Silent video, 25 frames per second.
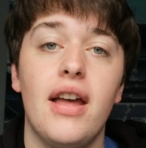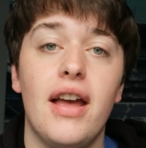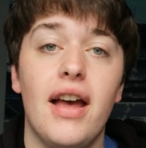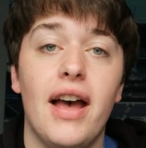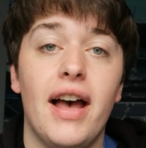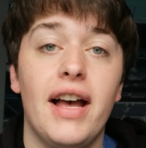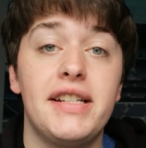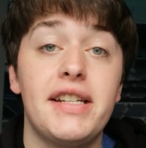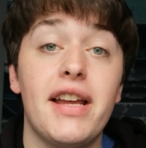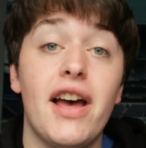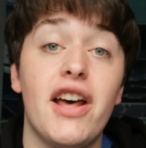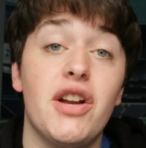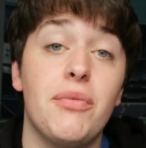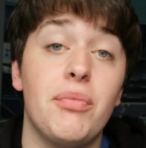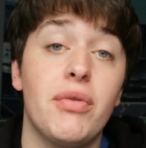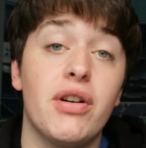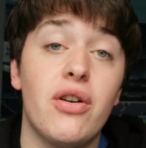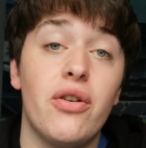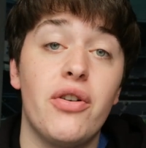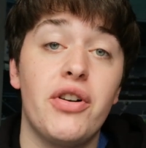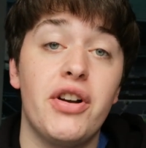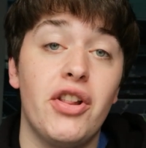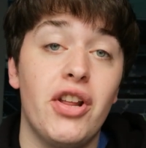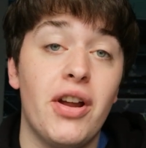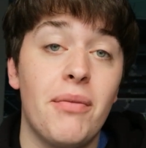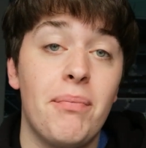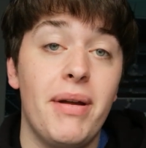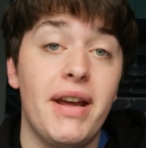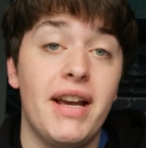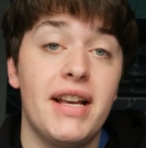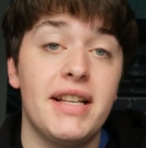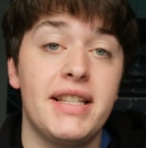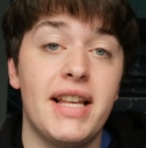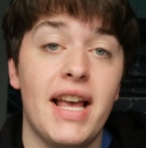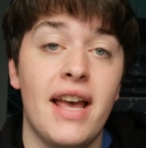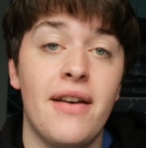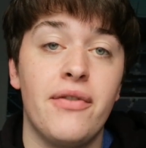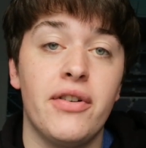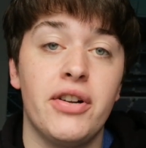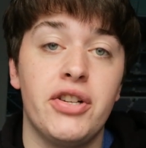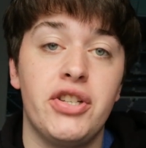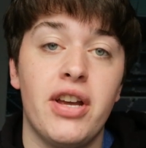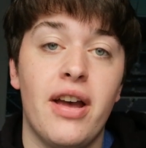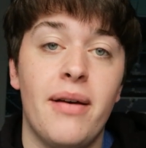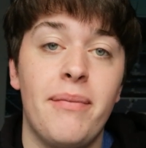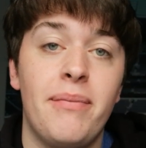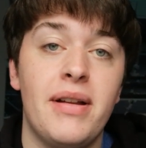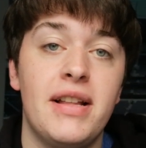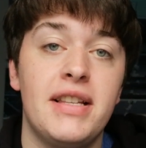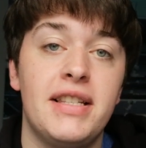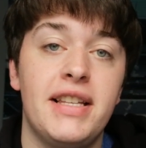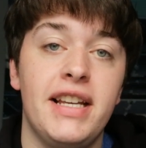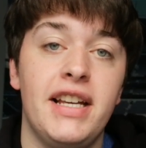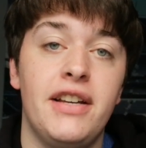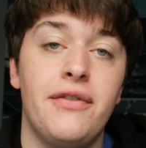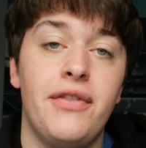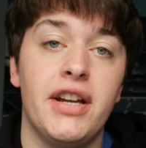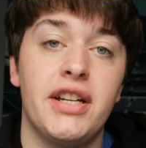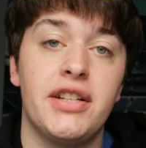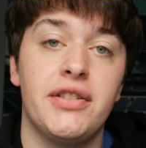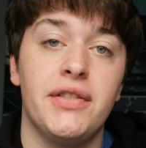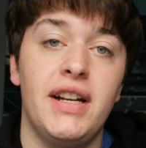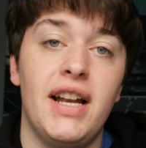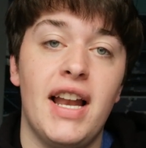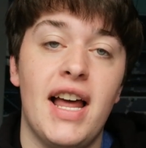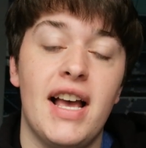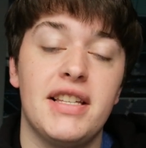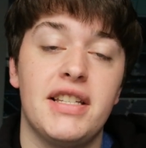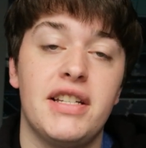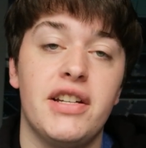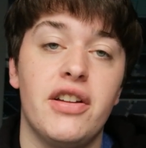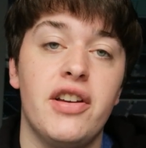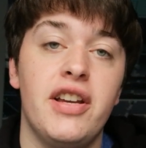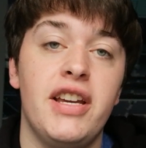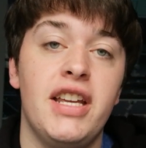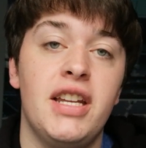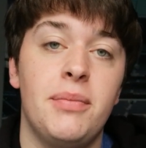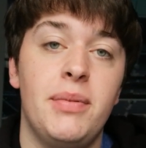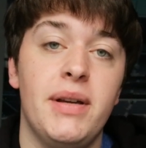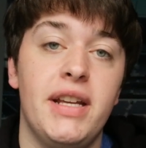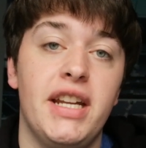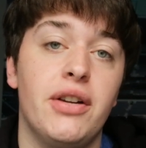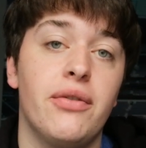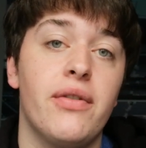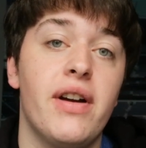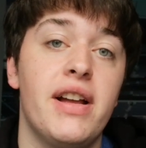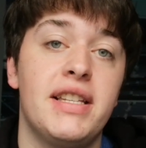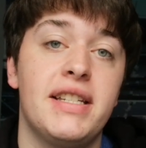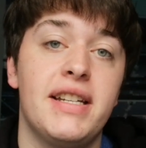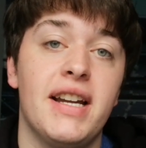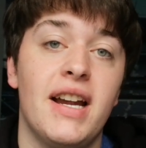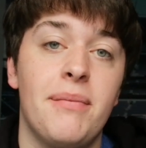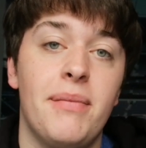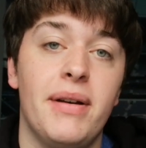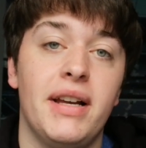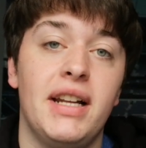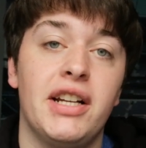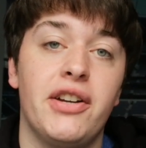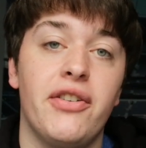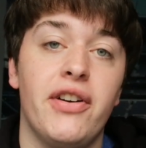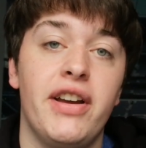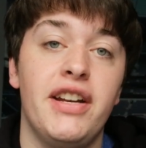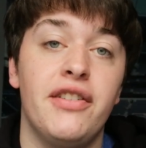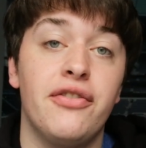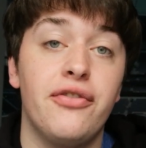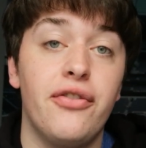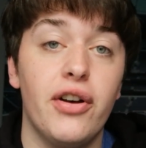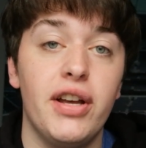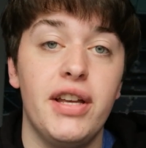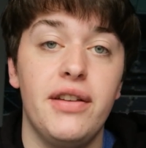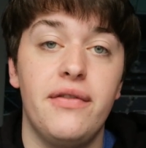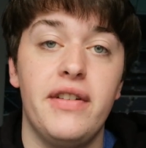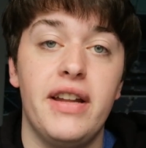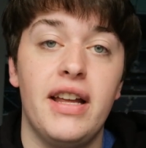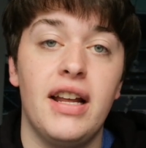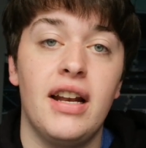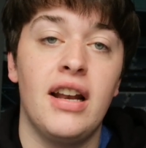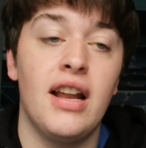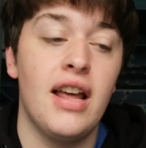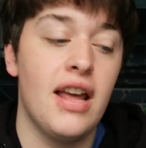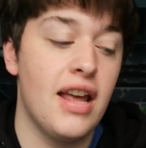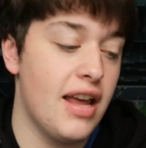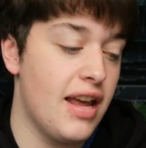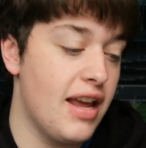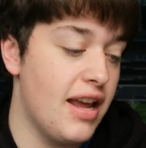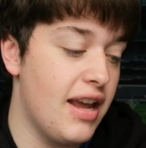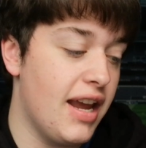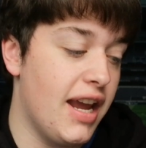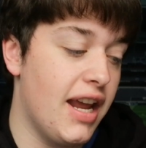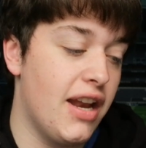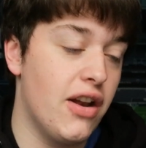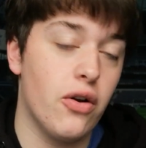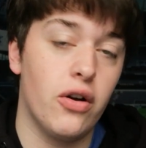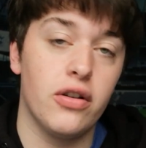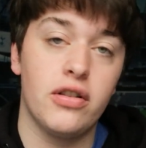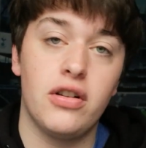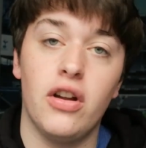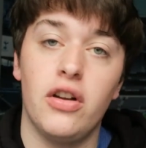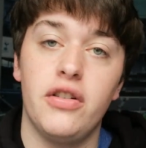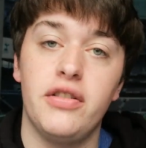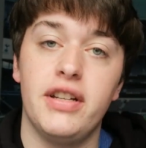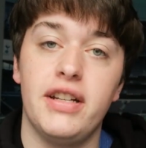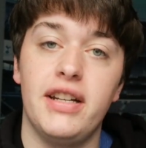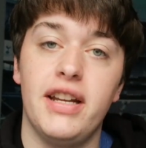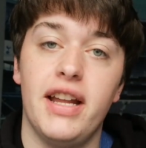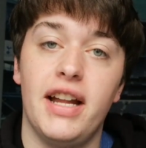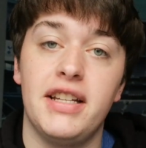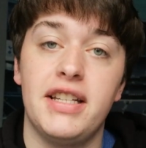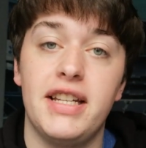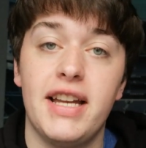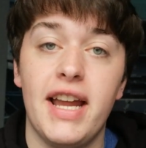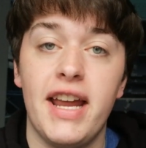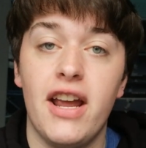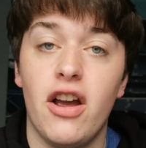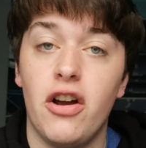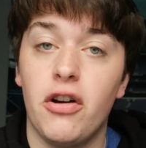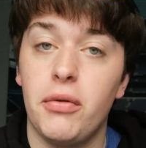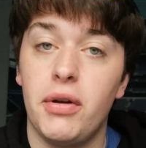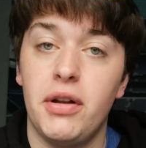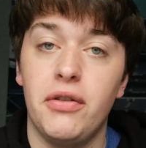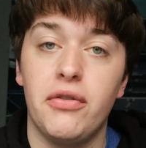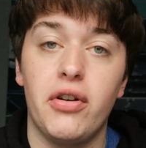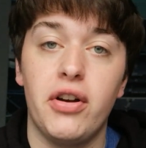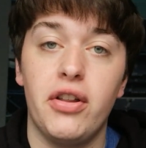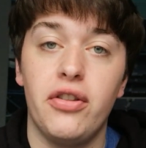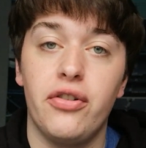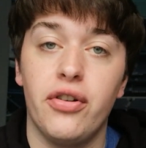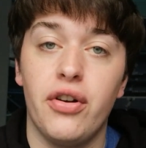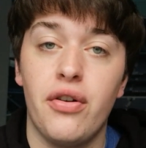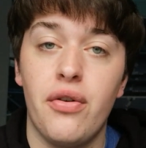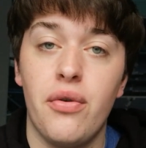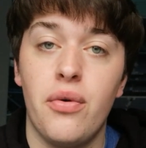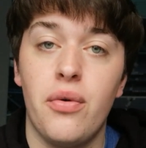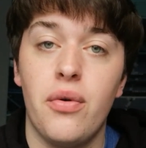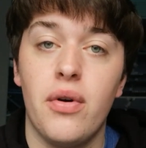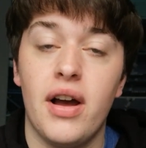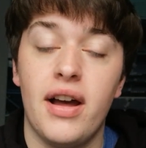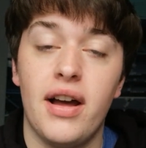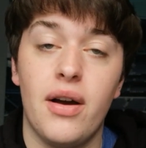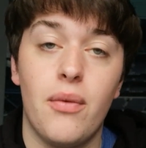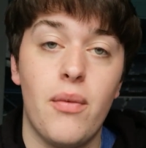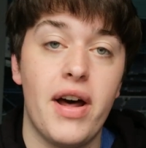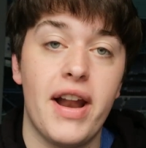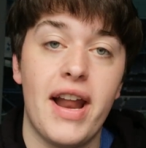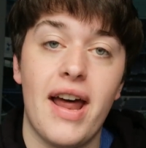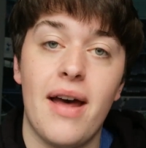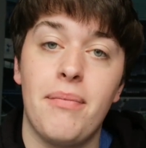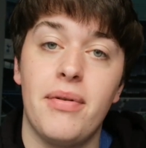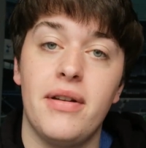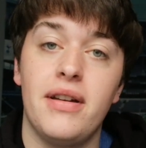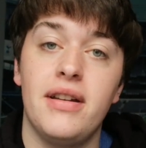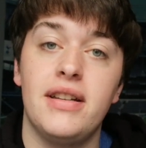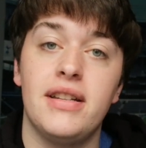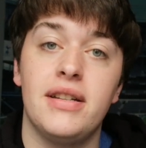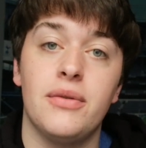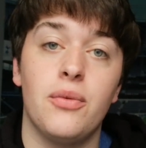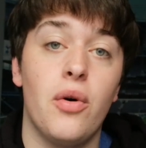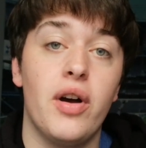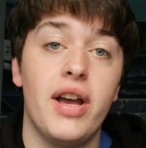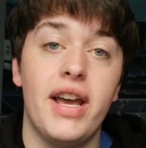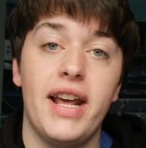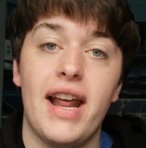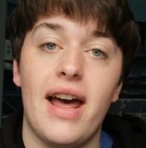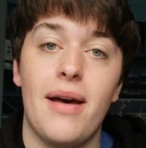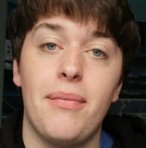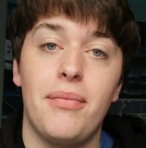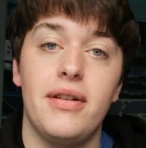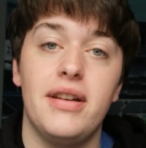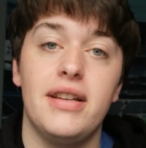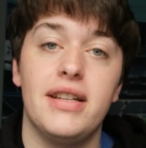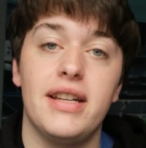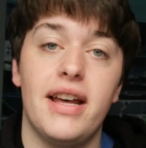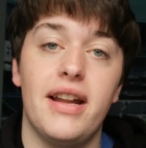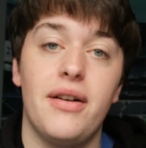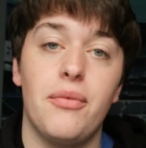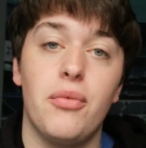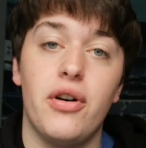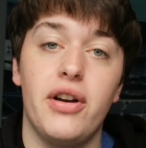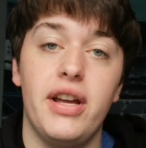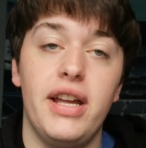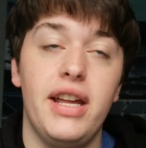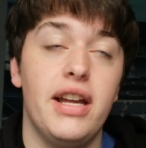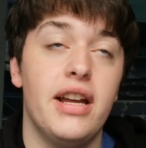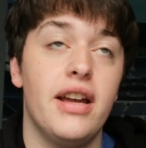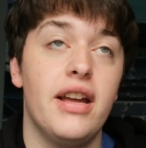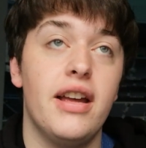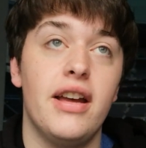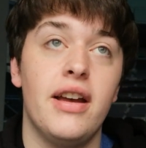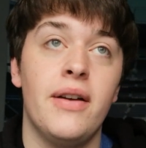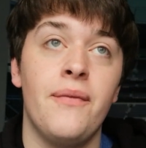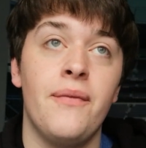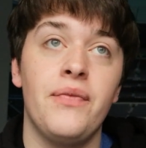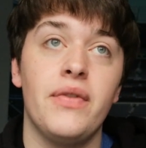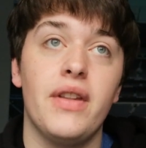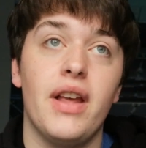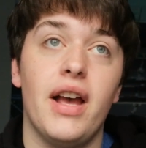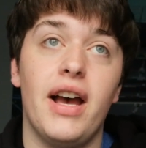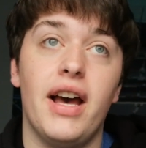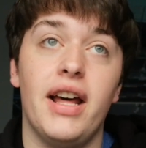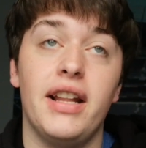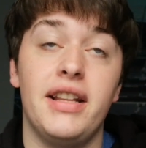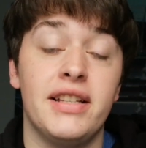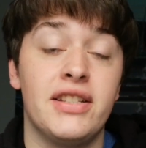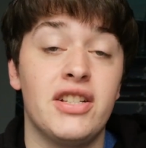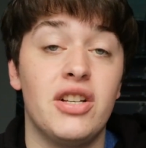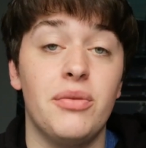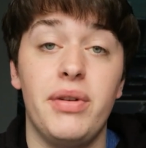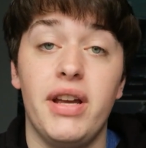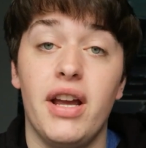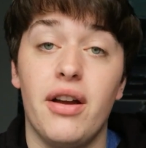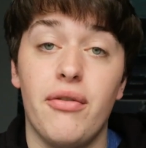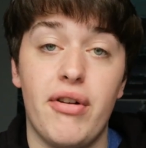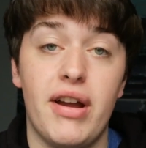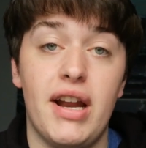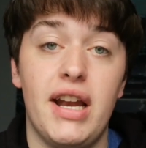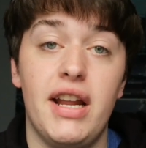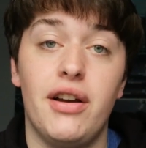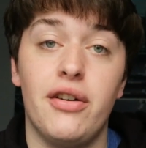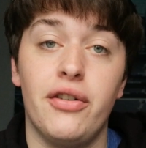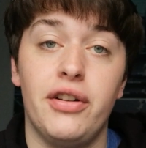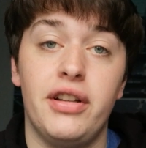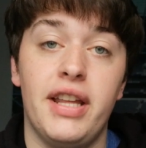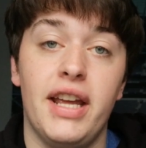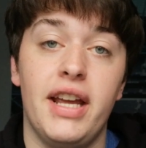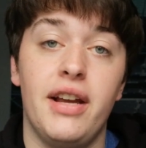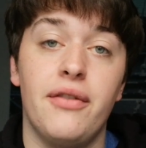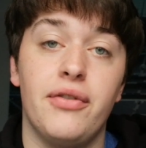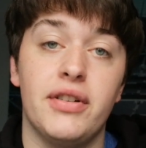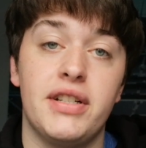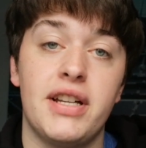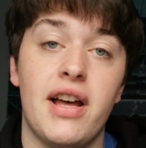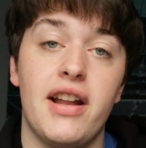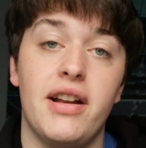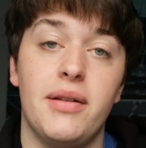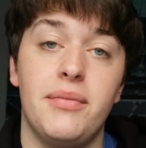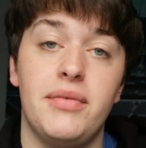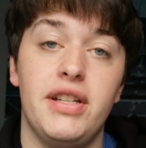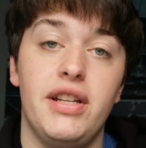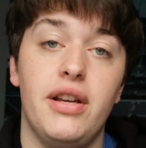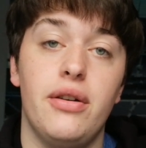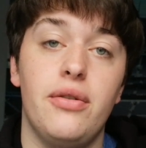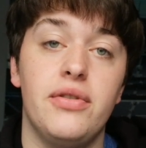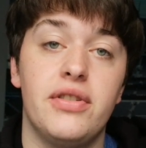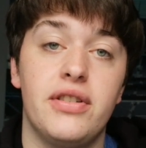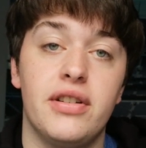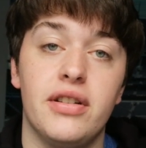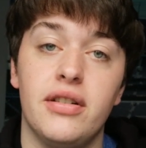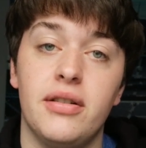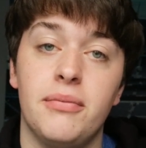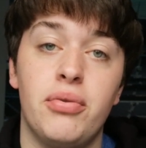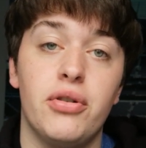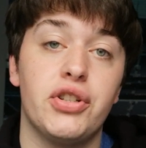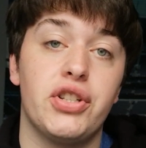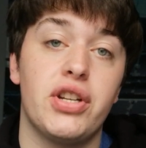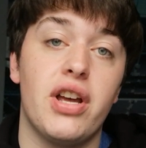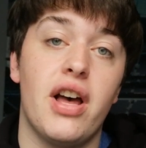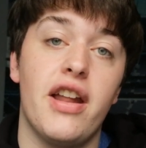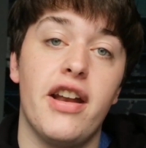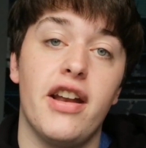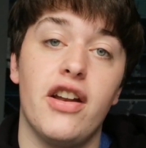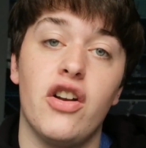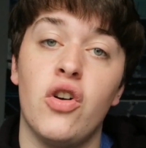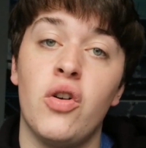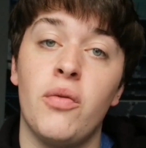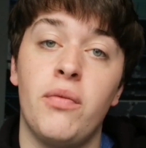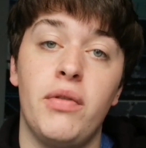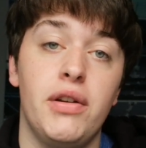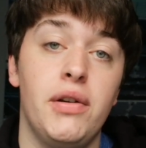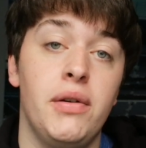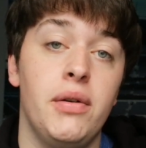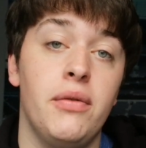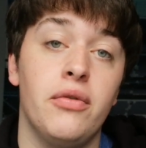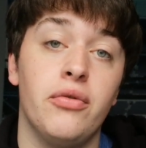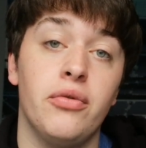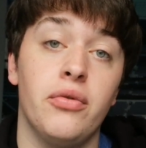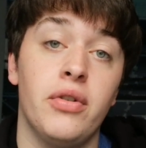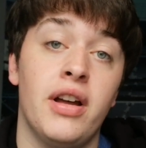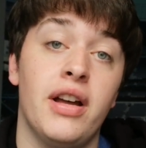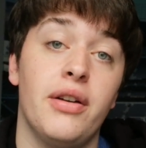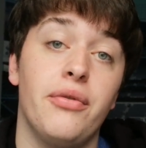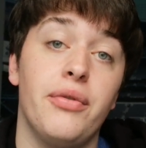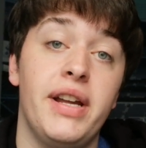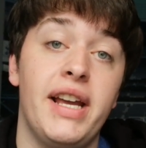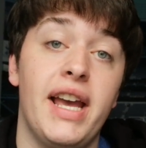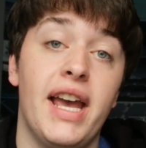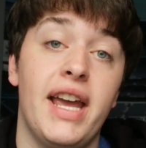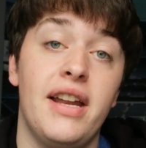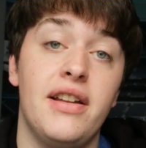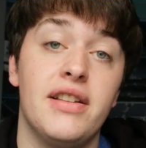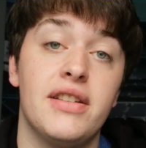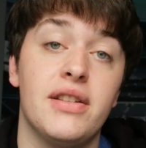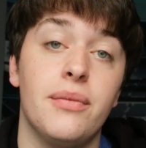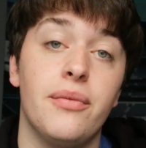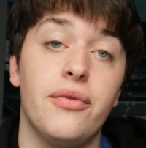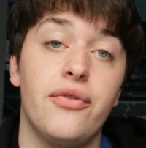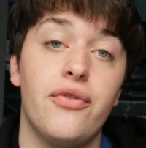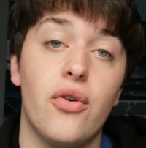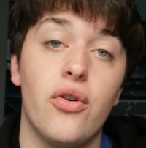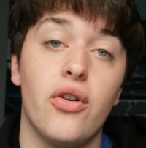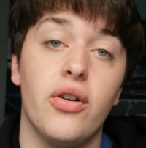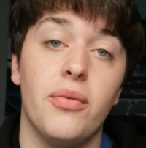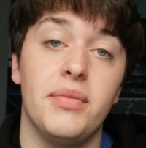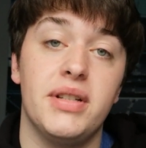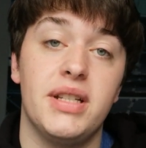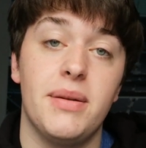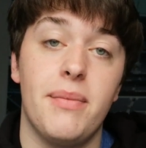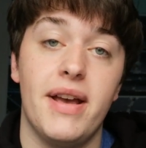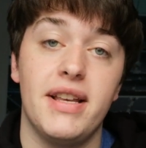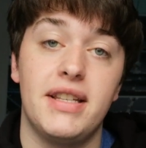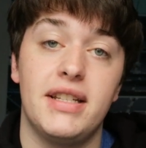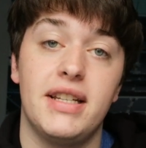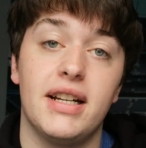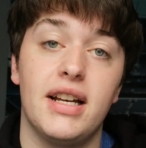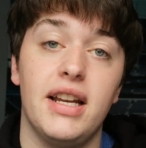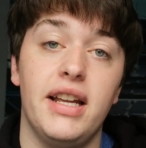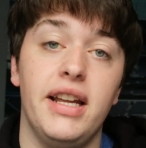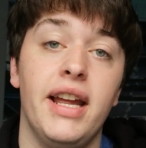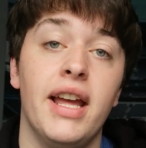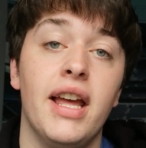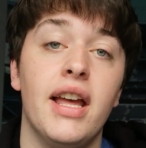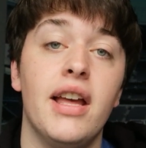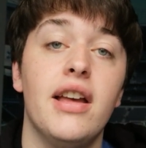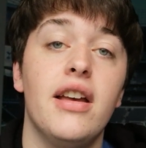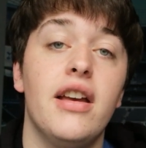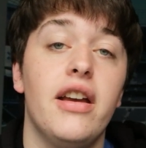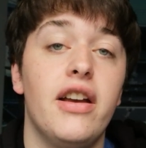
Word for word: Uh, Tottenham recorded their biggest ever Champions League victory last night, beating Red Star Belgrade 5 0 in North London. And today I'm going to be running through uh, what happened, why it happened, and why uh, this could be a really good thing for Tottenham to use to push on and hopefully uh, regain some form domestically.